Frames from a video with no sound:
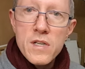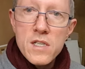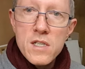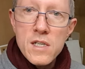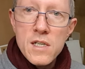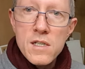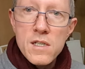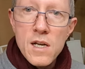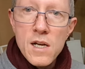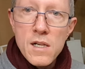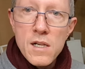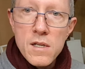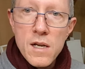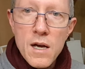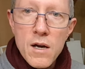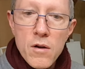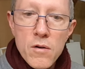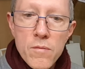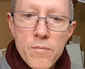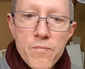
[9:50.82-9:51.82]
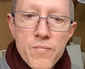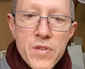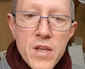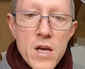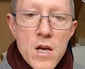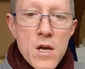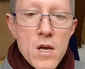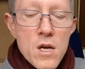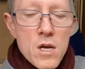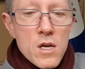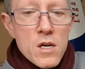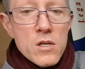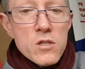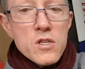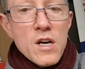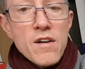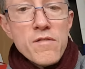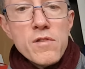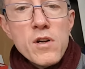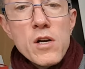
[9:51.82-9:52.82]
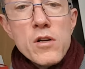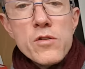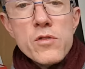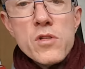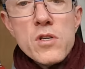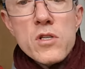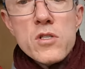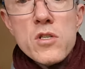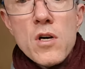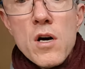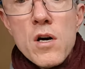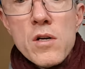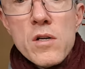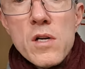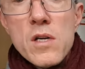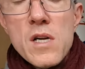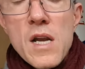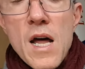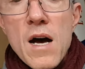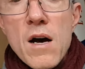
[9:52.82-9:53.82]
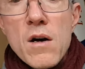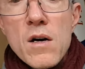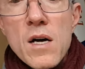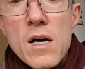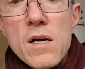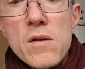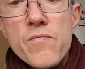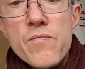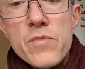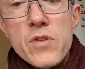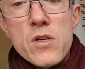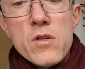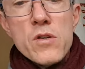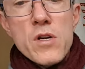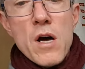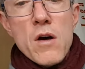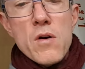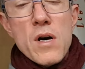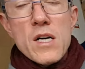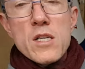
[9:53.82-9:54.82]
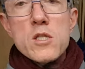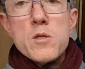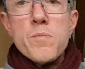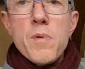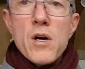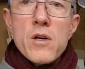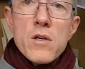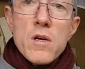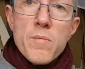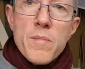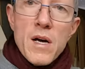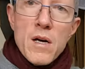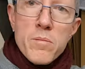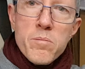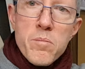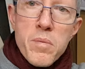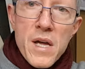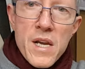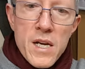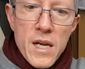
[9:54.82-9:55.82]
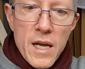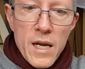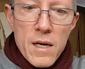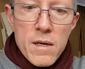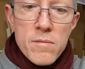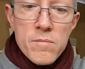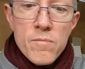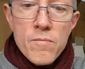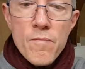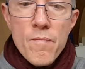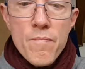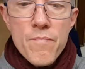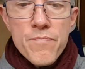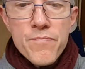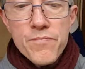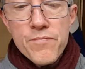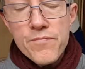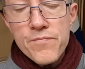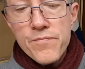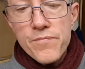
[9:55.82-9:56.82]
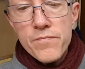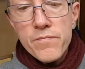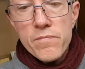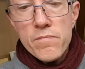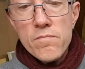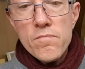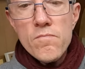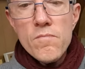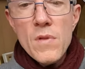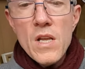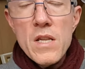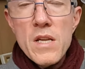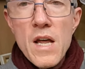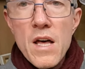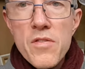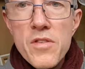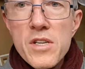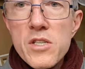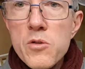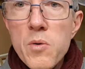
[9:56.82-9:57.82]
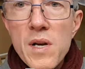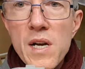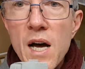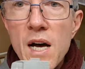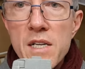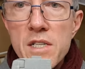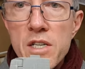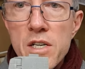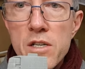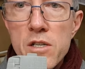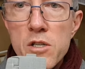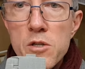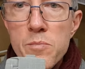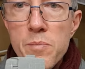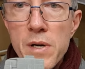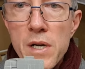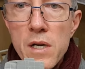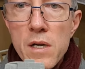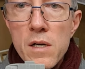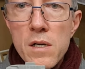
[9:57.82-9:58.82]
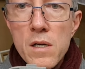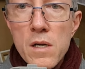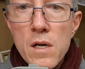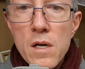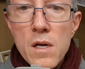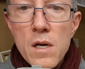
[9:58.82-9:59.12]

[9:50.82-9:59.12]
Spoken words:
detail down. So I've glued this on. Now, you know, I spoke about pinning Now this one I didn't pin.